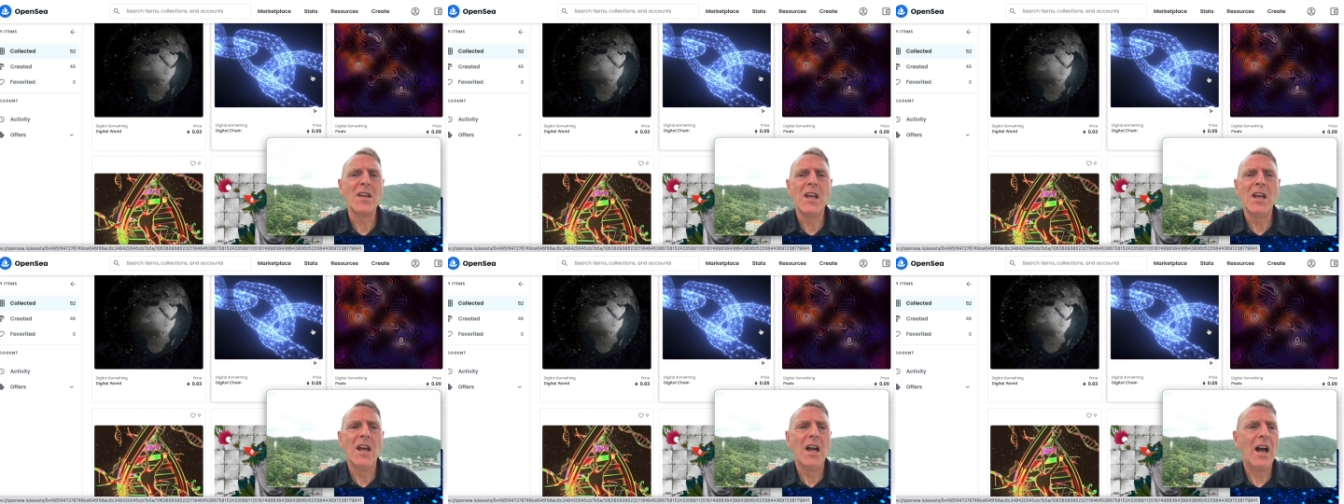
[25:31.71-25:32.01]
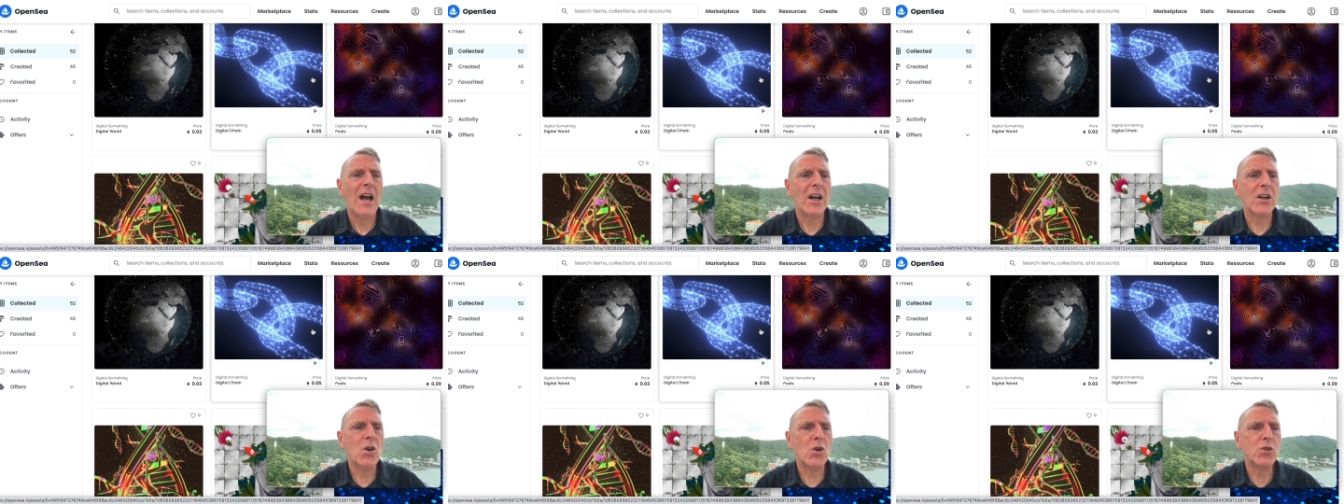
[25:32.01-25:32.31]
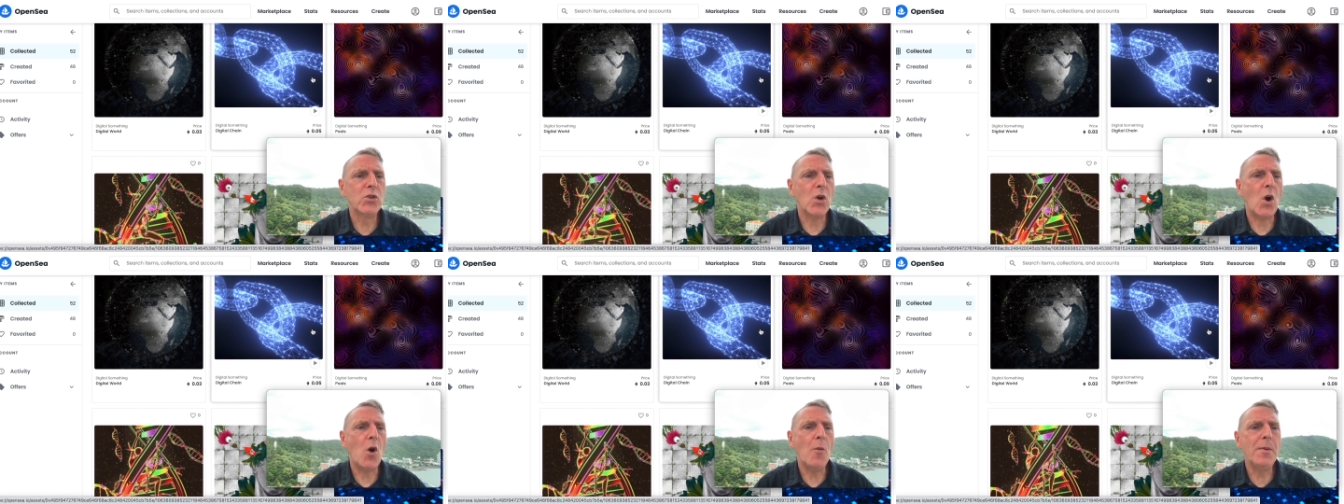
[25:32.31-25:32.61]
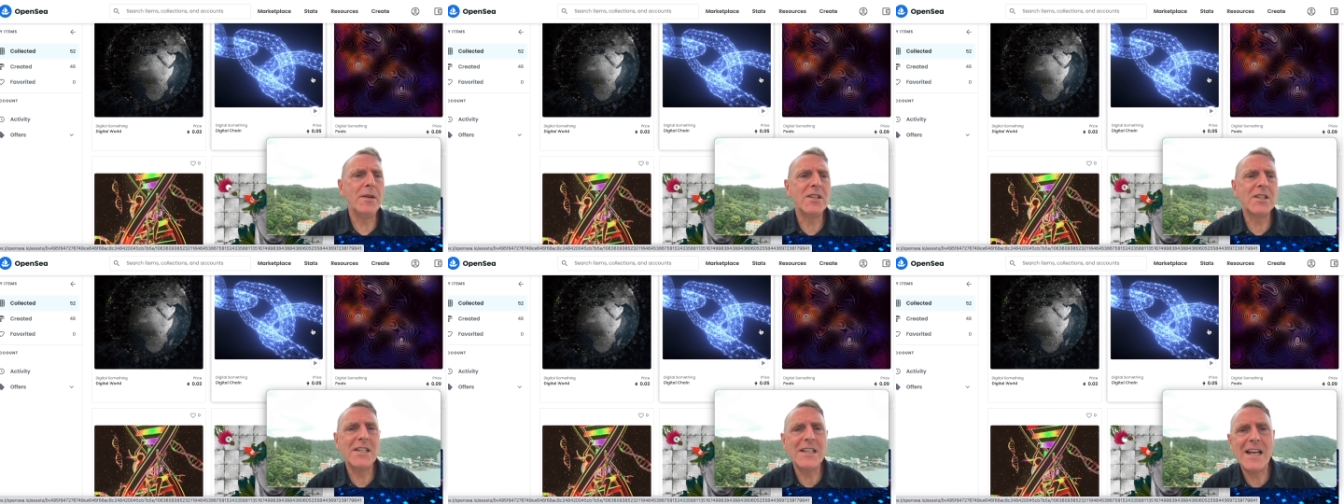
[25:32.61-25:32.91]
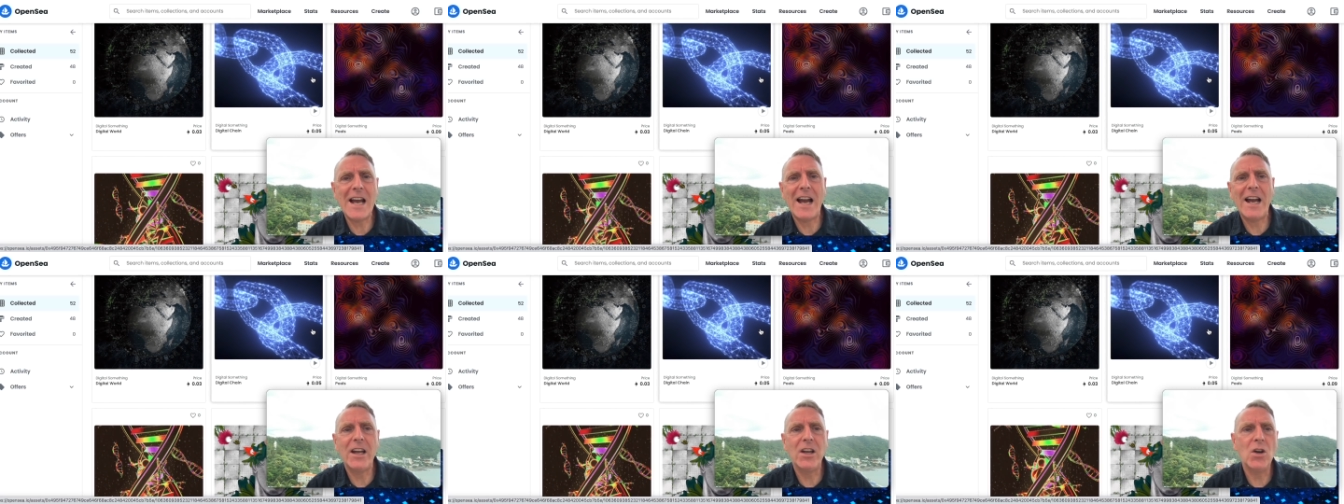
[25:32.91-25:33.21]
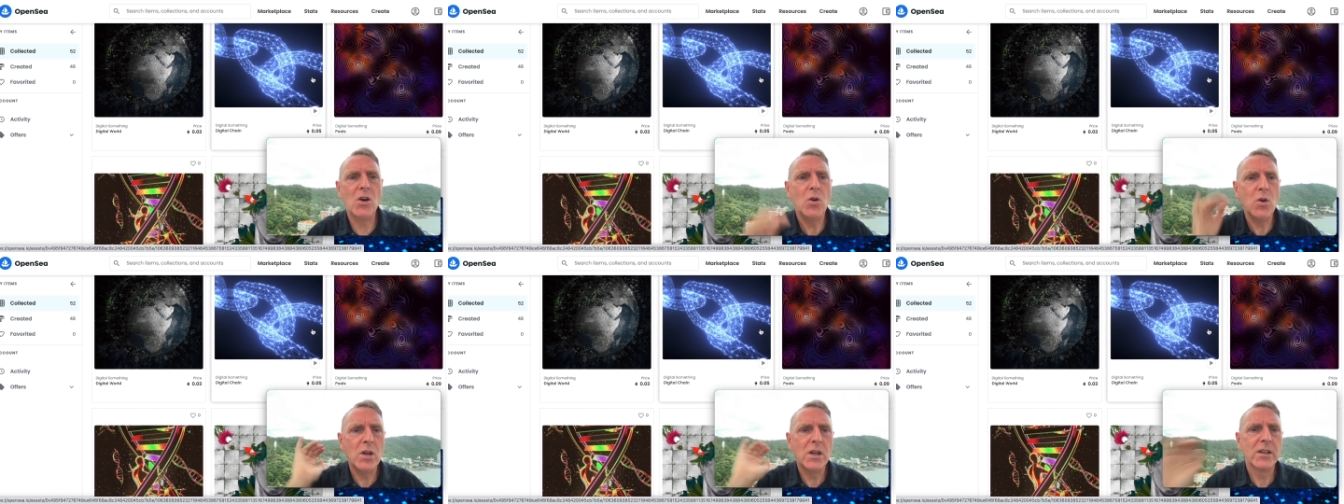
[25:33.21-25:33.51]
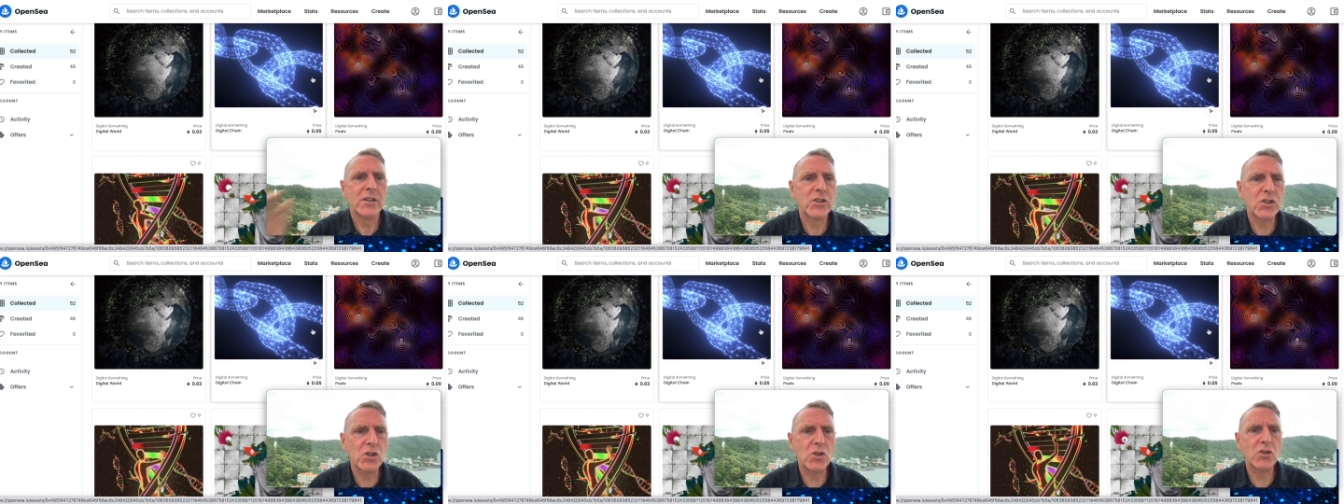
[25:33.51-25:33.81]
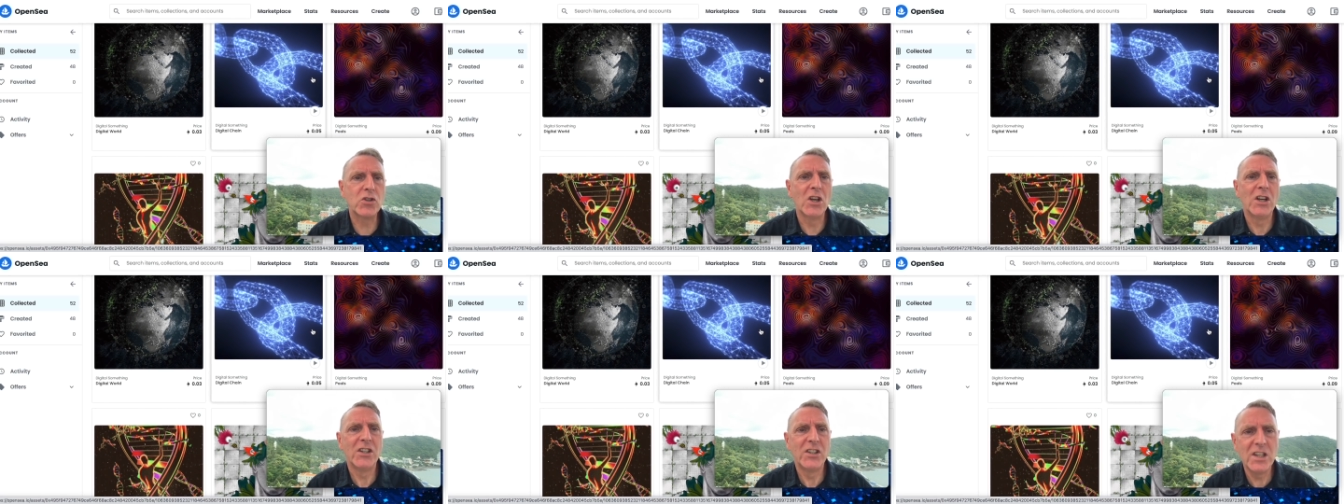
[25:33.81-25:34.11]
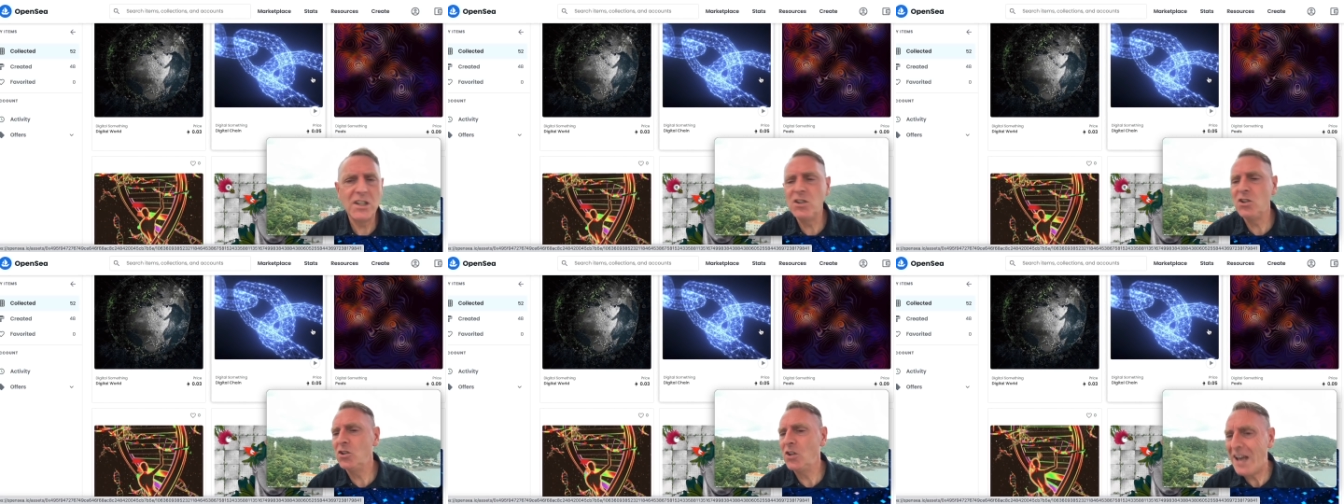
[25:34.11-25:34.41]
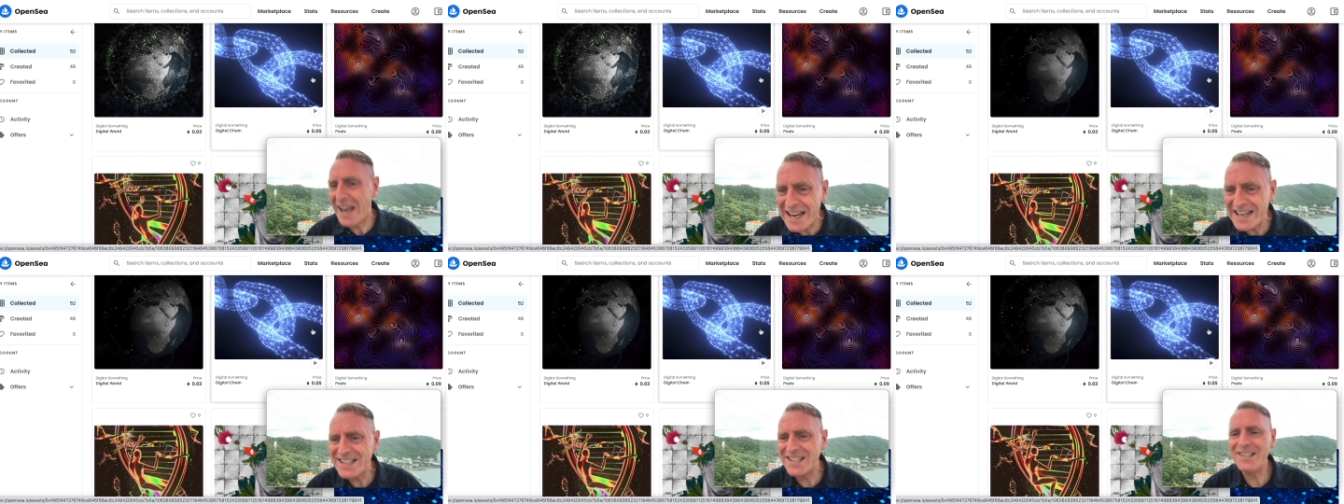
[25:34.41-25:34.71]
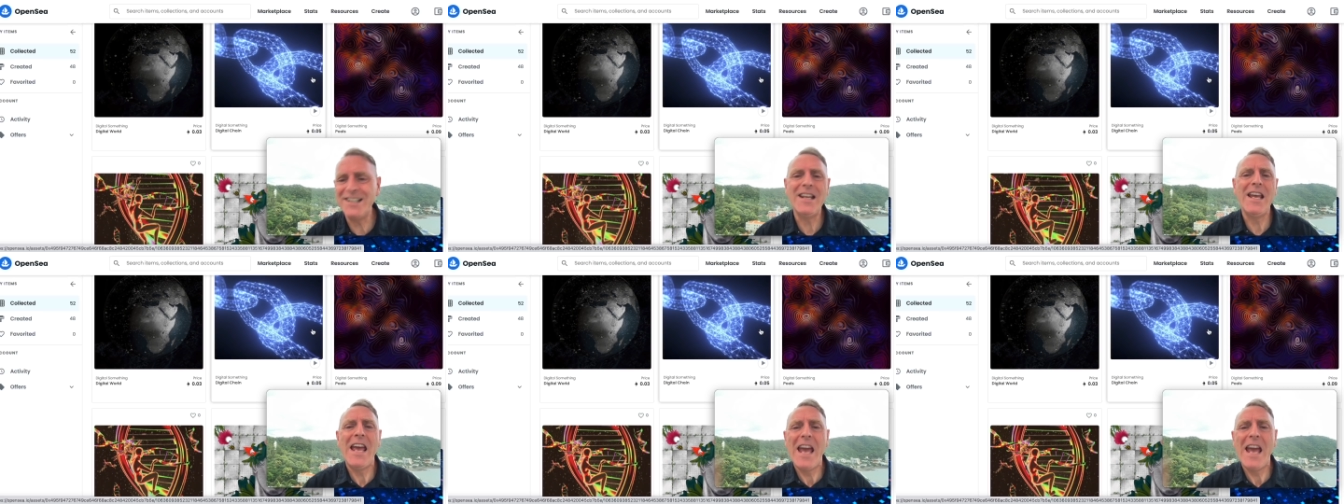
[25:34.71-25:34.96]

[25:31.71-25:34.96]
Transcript: Go to OpenSea.io, search Digital Asian,